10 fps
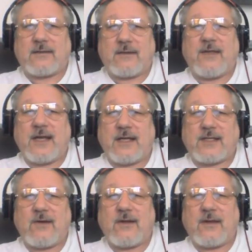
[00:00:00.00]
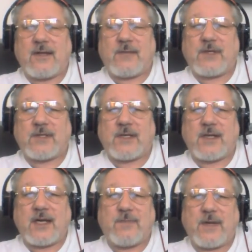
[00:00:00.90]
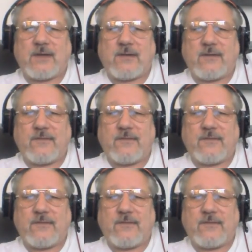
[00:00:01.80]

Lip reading: I think it's longer than that, because it goes back to the